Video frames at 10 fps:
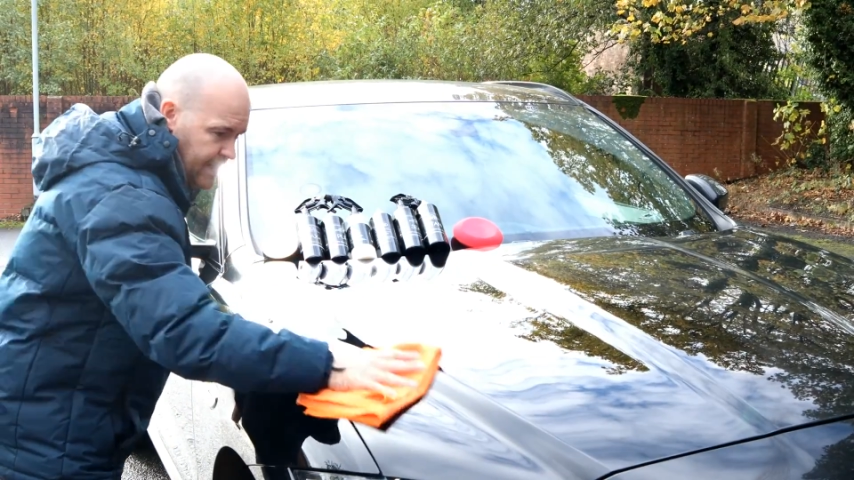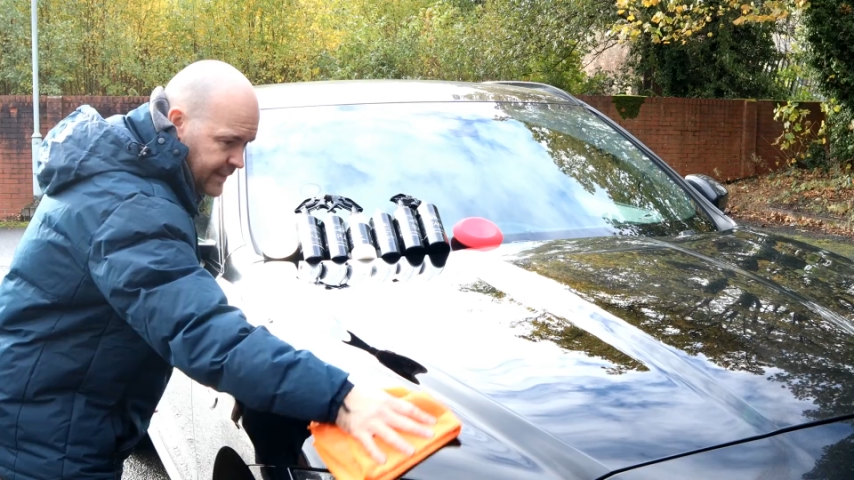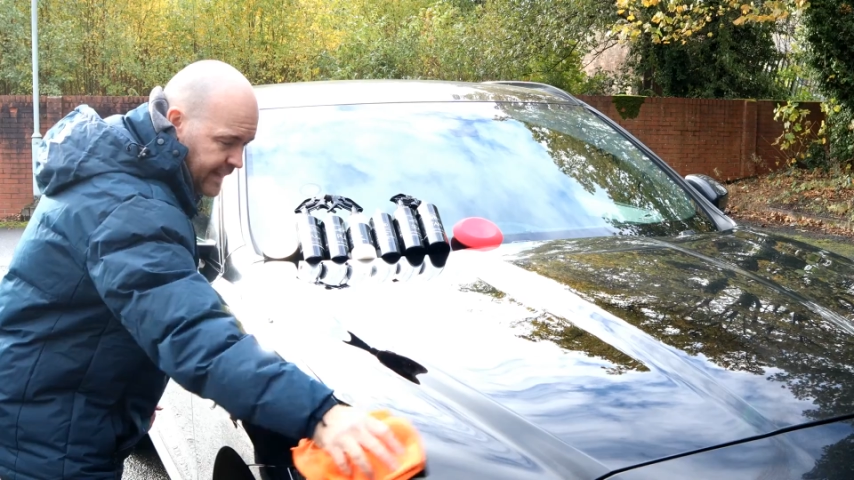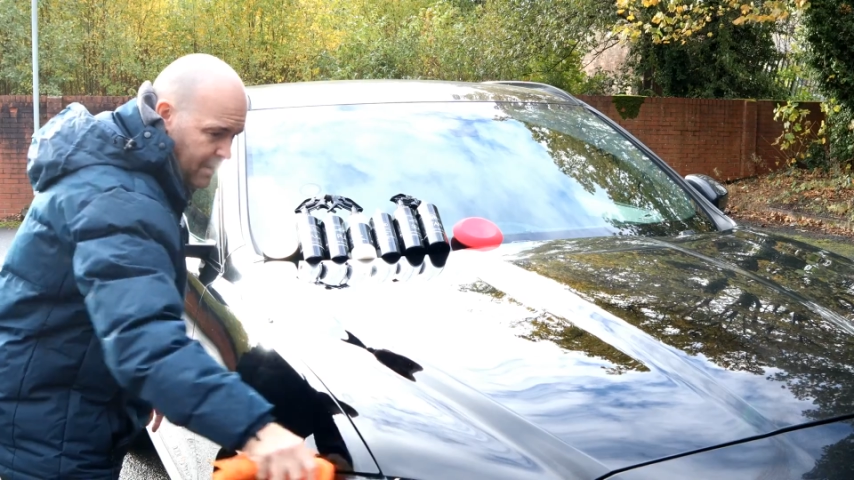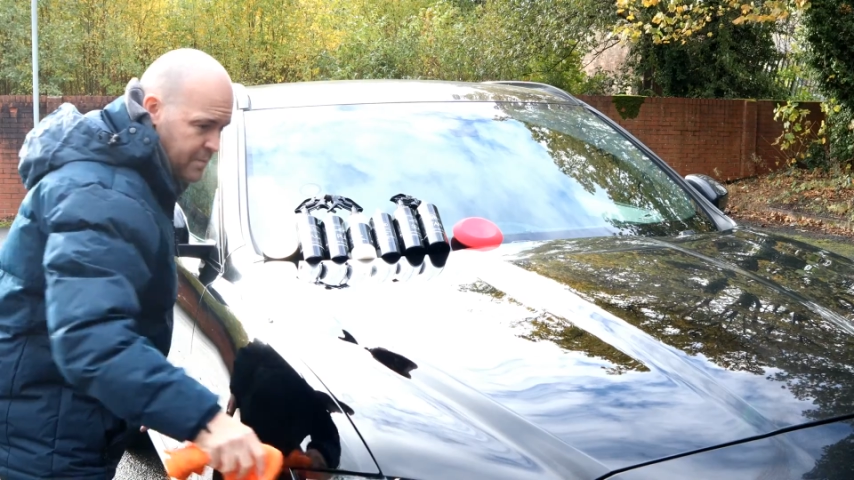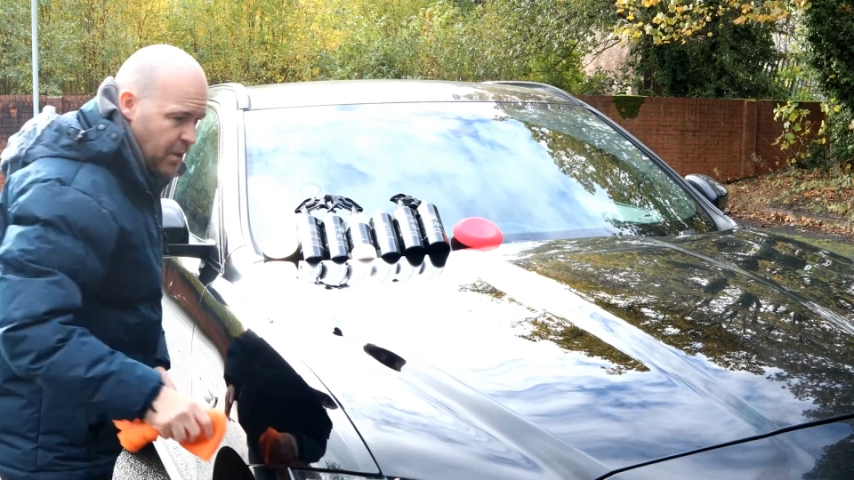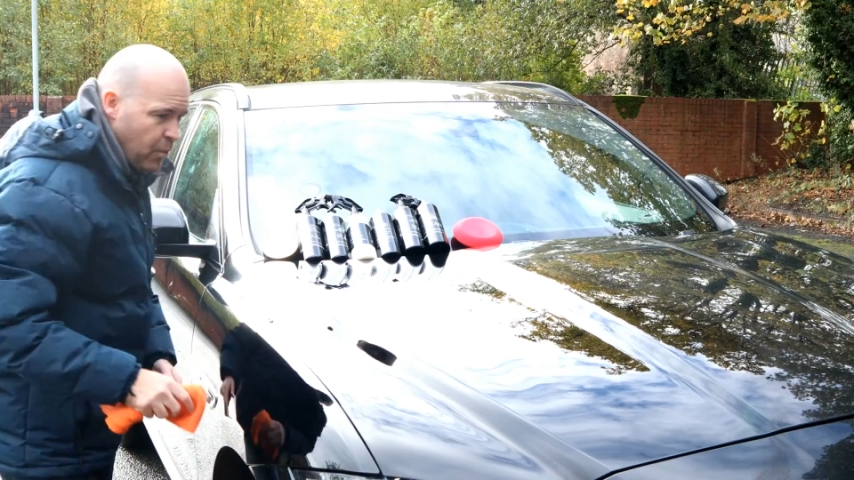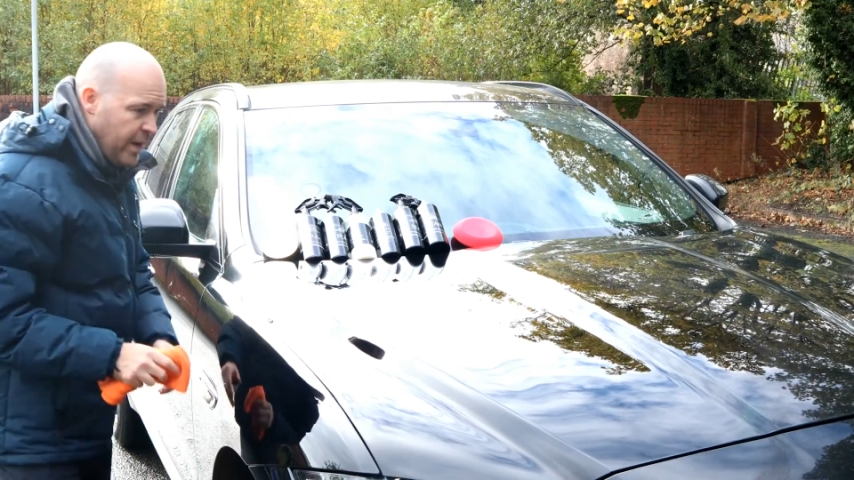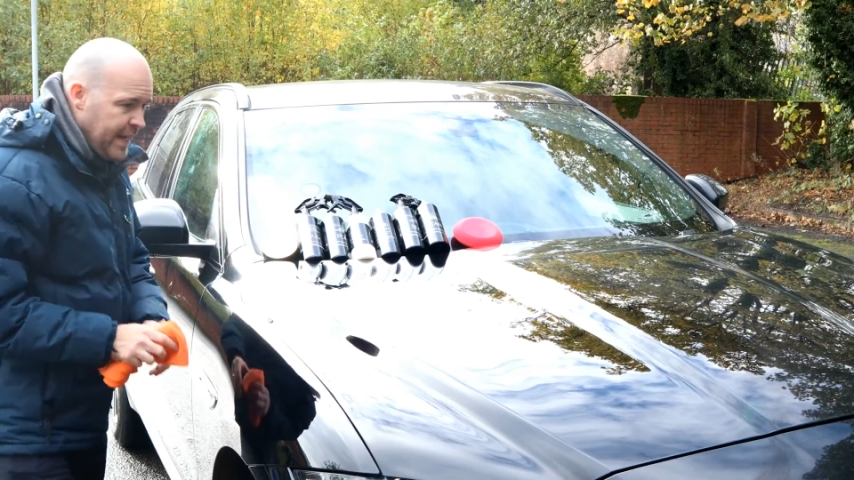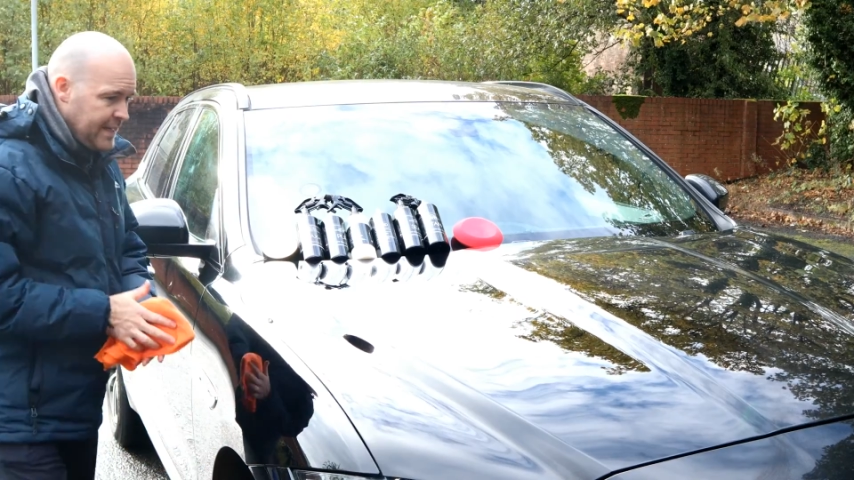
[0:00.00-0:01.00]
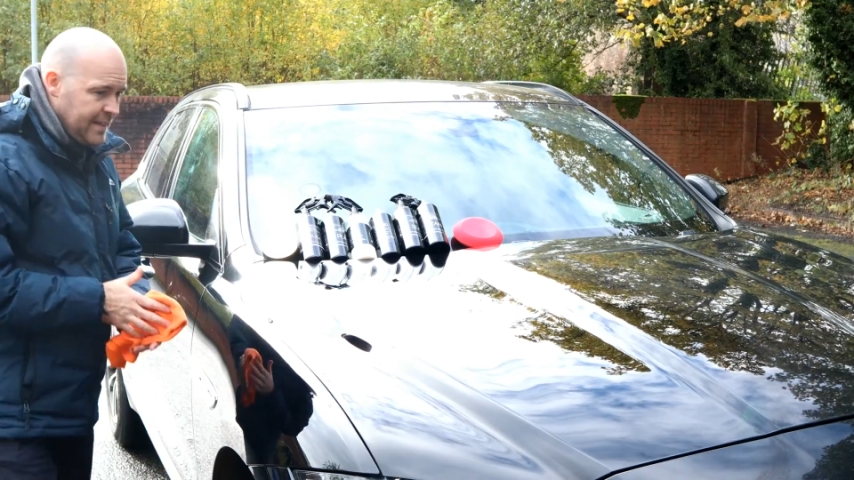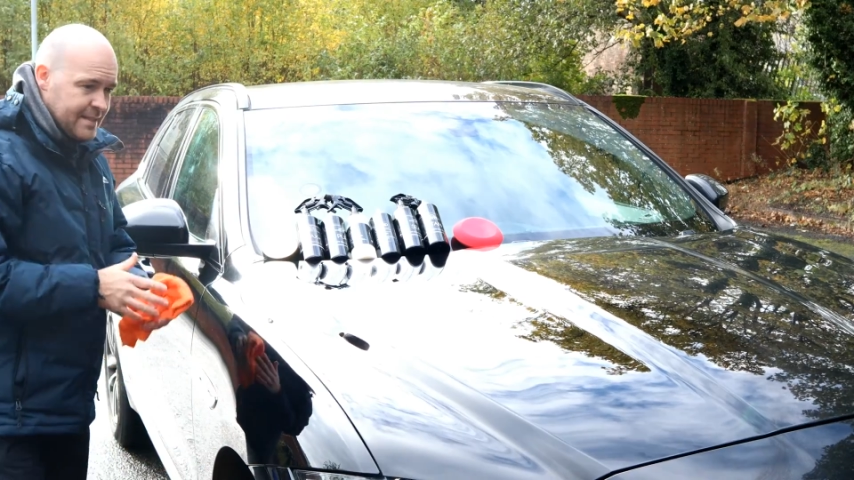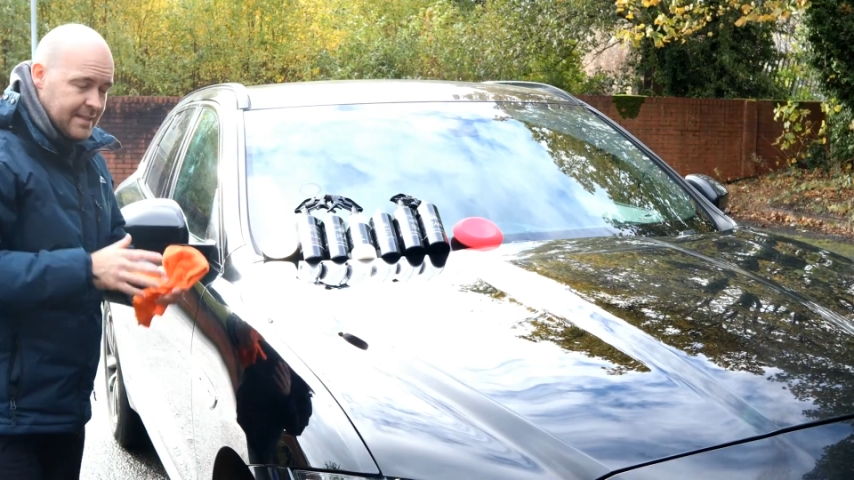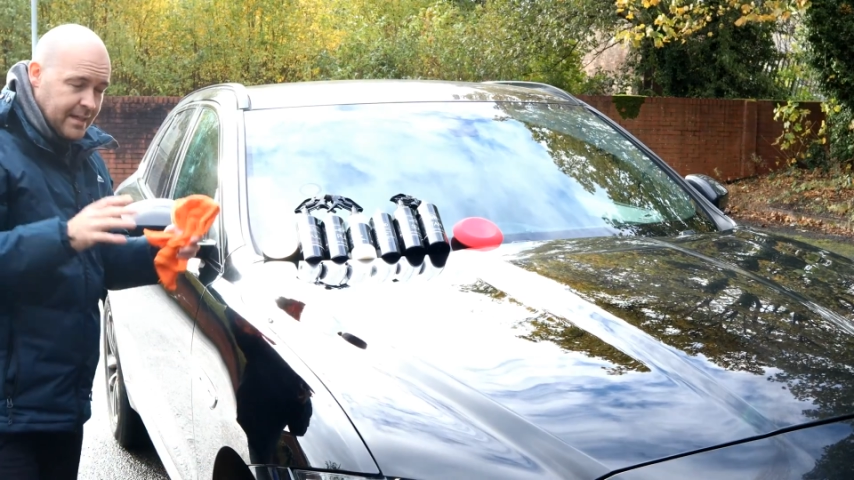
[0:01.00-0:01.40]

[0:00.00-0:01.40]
in terms of wetness,